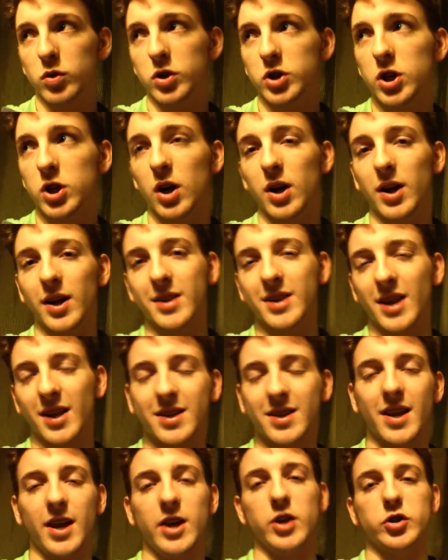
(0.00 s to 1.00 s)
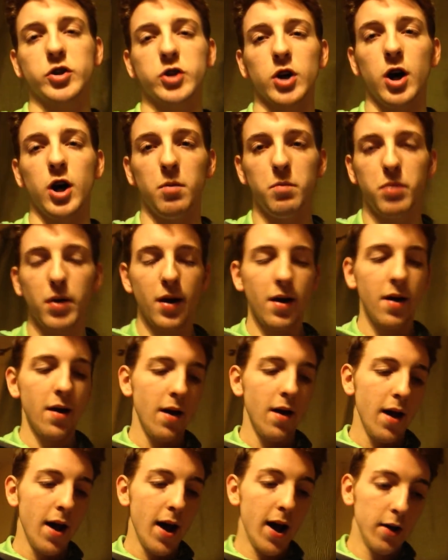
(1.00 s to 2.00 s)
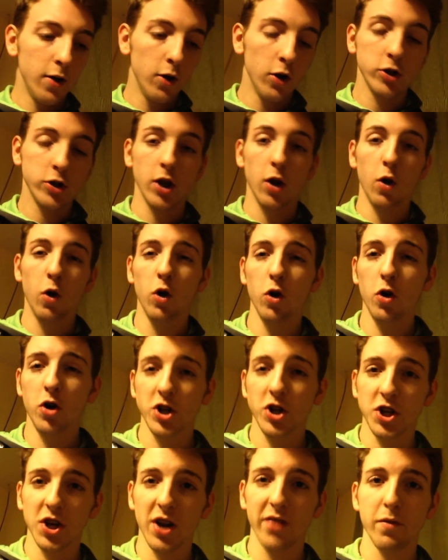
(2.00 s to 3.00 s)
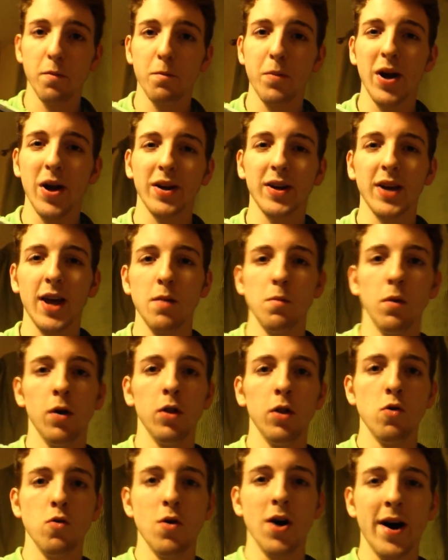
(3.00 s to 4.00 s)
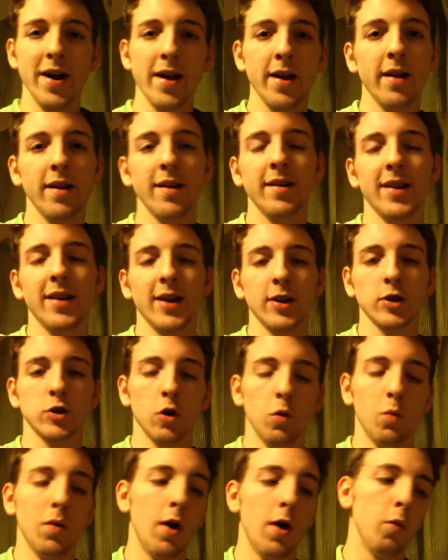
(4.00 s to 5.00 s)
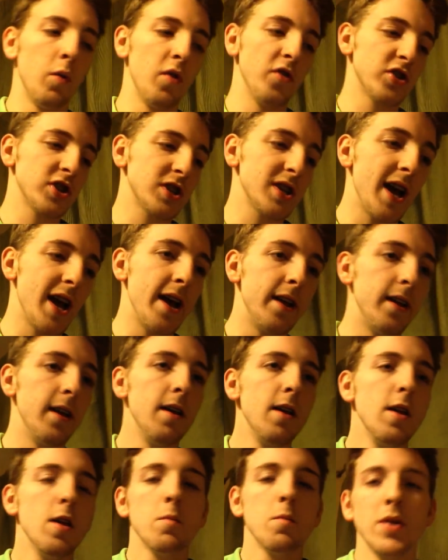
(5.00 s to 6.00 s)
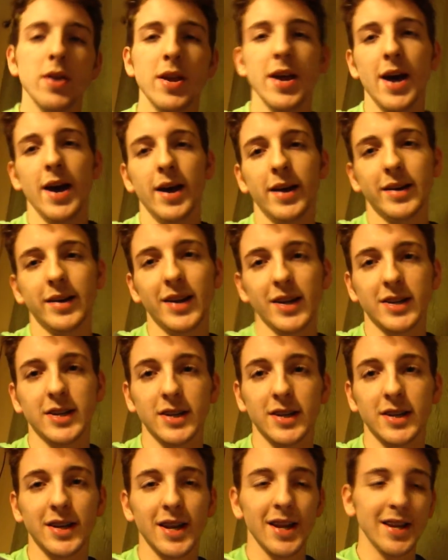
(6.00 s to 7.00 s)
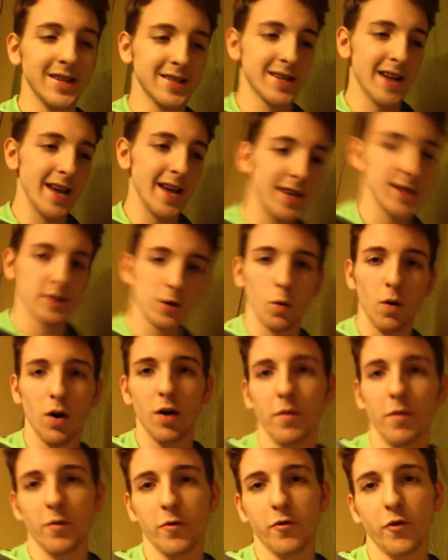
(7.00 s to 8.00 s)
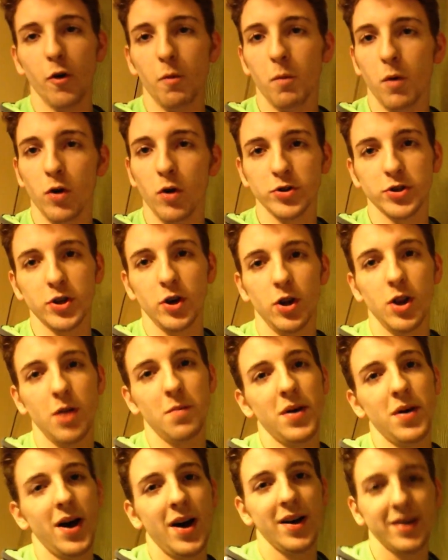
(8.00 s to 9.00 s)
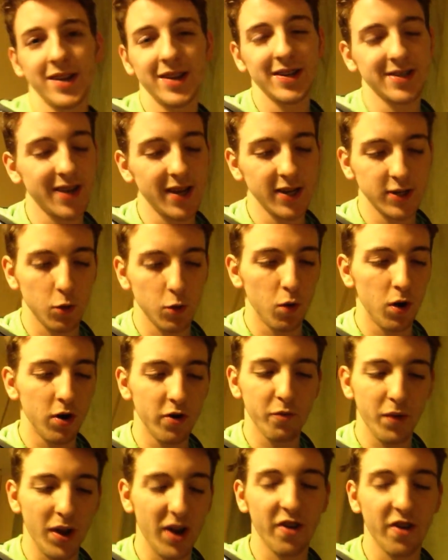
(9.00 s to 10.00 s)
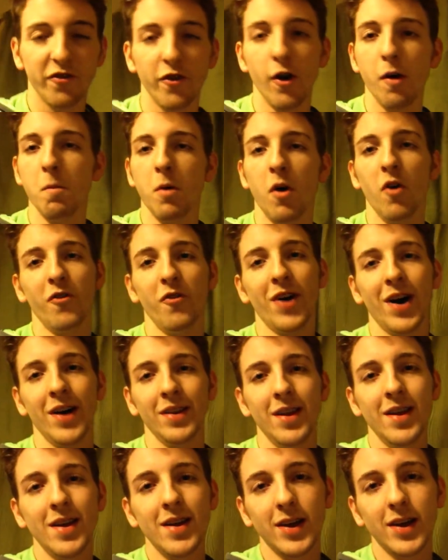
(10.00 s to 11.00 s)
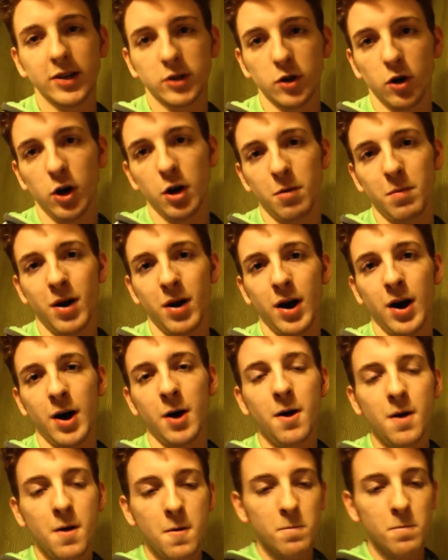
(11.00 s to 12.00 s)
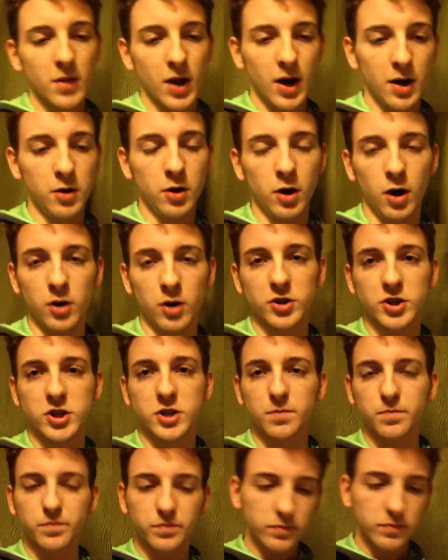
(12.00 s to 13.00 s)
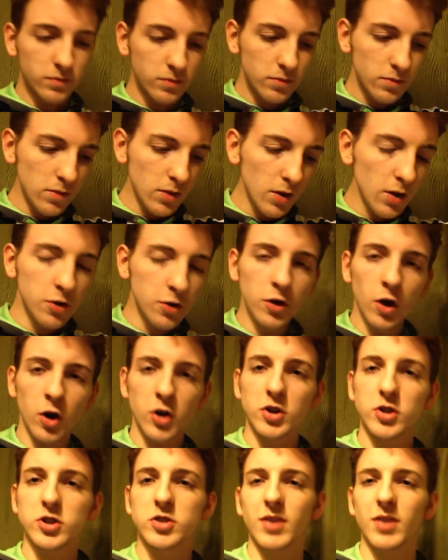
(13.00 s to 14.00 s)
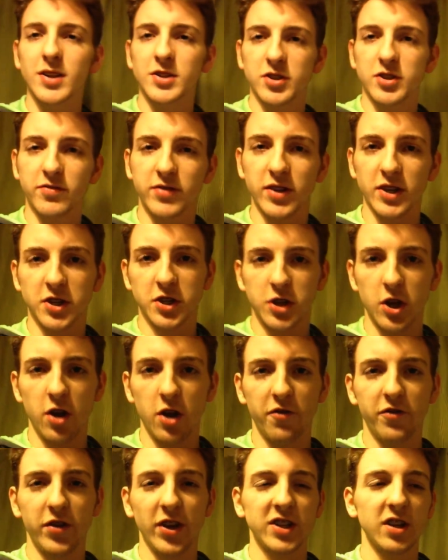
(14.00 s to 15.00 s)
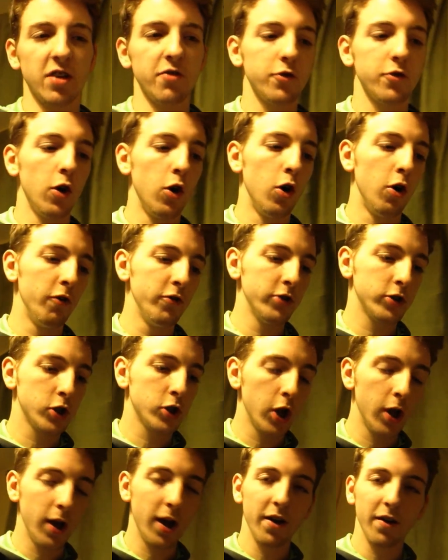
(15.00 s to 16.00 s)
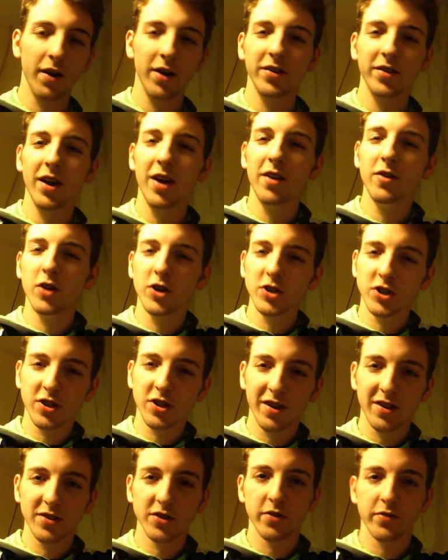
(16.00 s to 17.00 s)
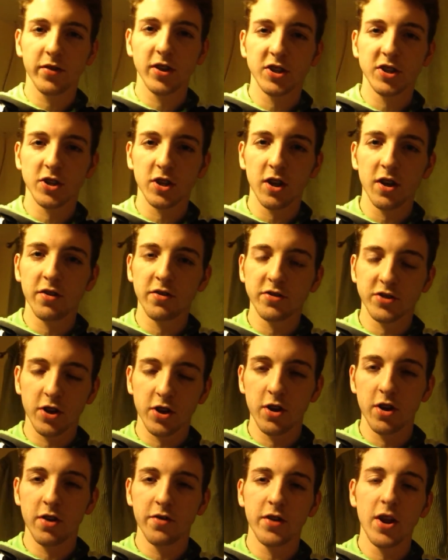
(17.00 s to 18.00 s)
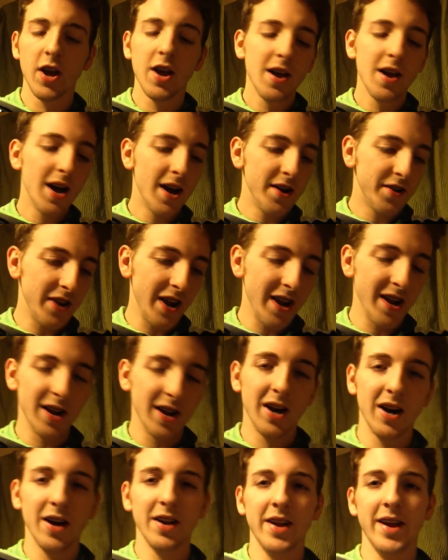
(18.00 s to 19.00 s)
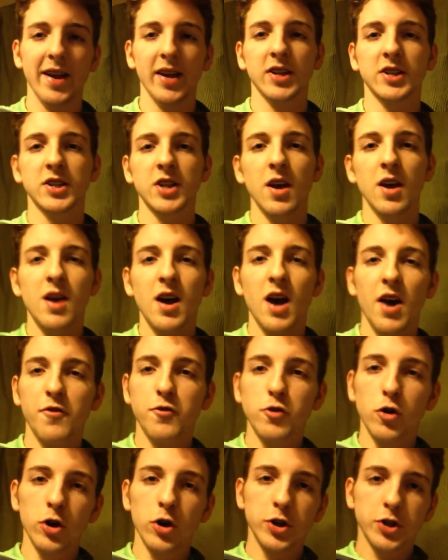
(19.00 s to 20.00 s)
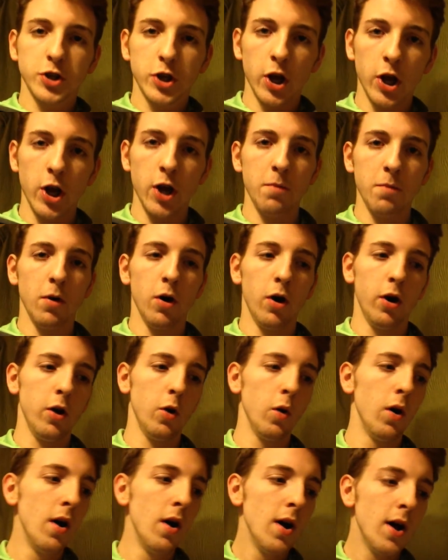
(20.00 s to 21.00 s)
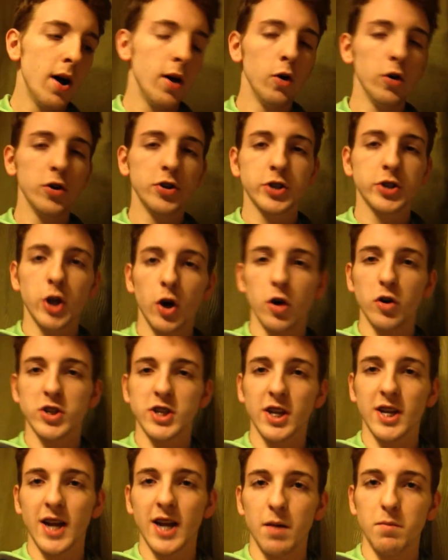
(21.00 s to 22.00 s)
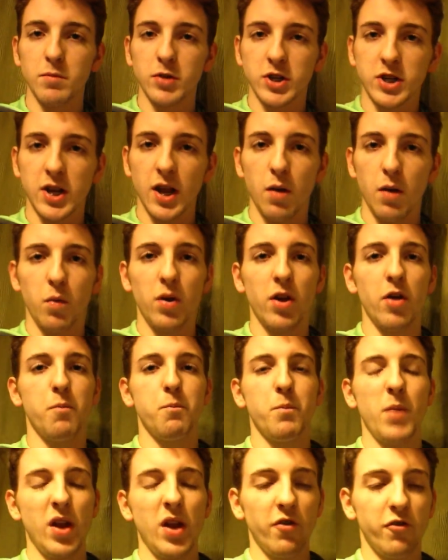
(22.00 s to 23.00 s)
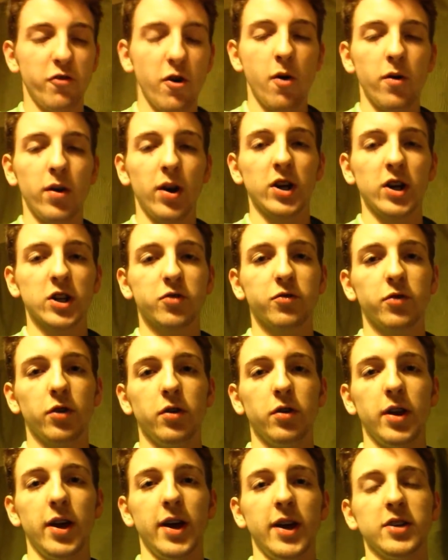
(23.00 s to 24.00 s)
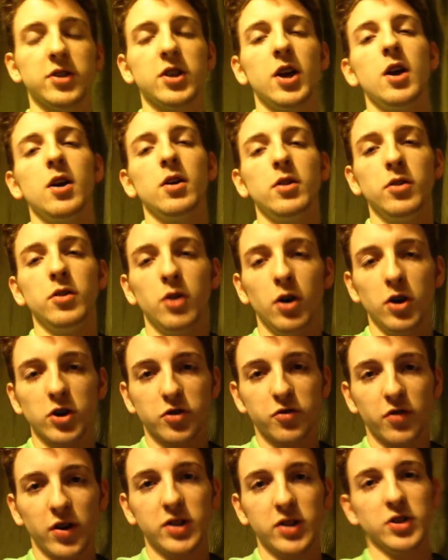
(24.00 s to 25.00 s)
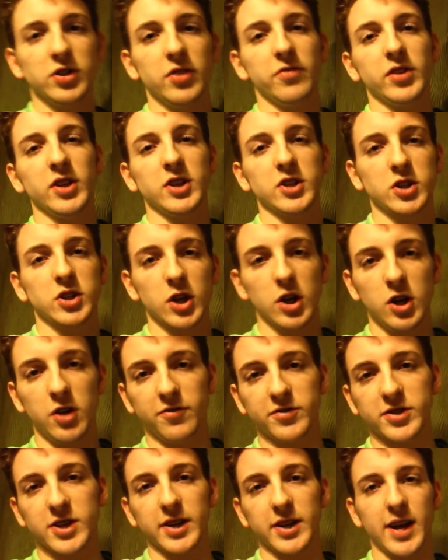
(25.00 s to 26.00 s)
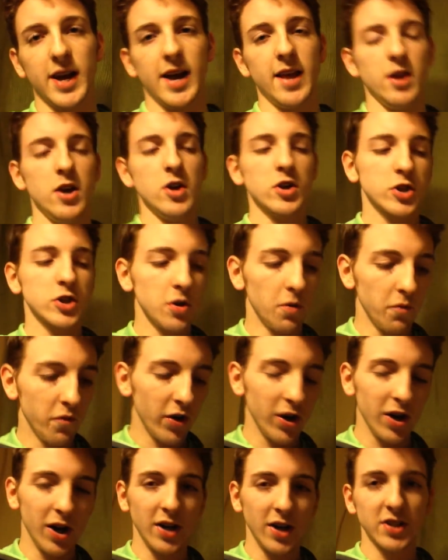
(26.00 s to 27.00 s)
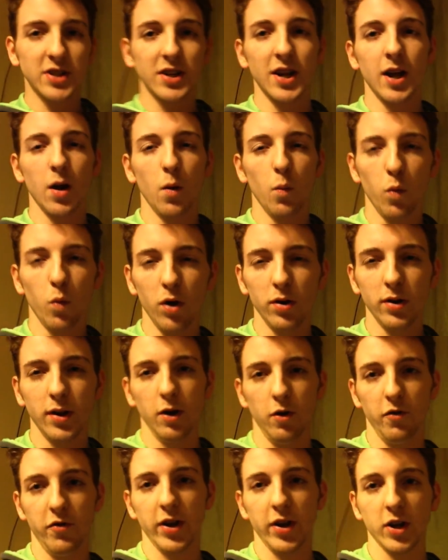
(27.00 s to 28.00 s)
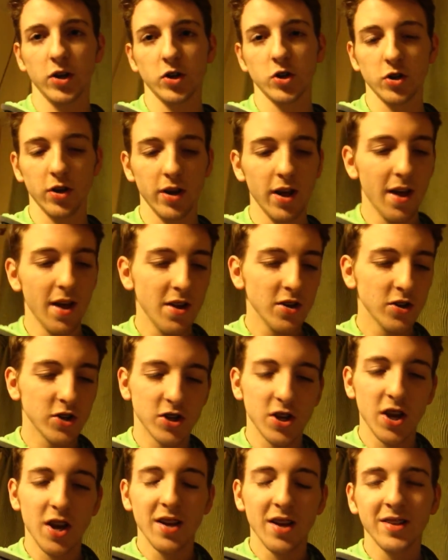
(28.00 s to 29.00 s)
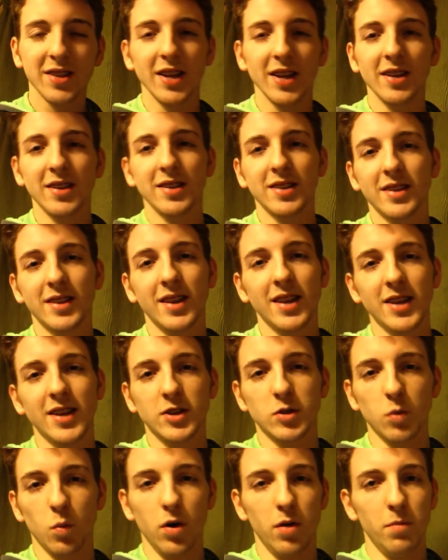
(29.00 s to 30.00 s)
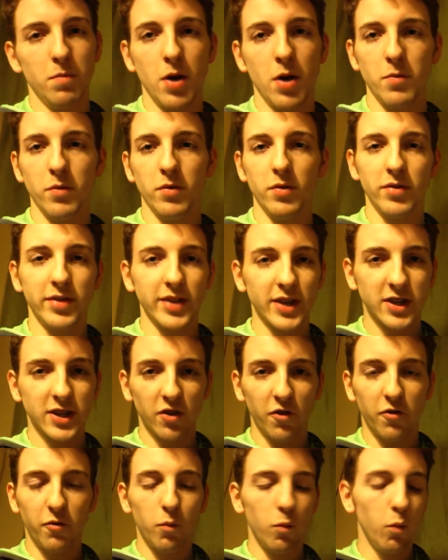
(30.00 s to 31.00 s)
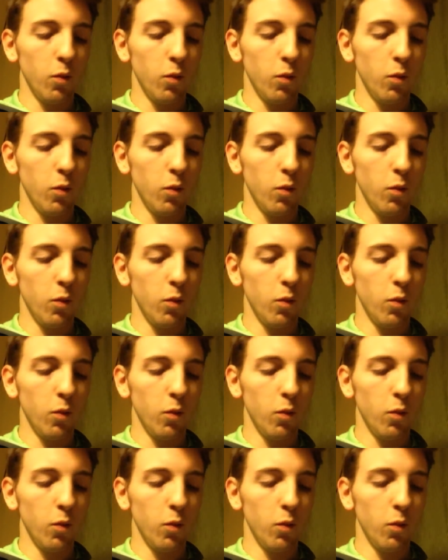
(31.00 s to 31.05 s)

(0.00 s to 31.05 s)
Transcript: were solid, did their job. And also, Hawkridge didn't have a bad game on the right. He linked up well with Stead. But yeah, these days are what football's all about. These days are what being a football fan is all about. And Notts fans have deserved this. After all the Notts fans have deserved a day like this. After all the turmoil and all the toxic atmosphere we have been through the last few days, Notts fans have deserved today. Something like today, a 1-0 victory. Just these are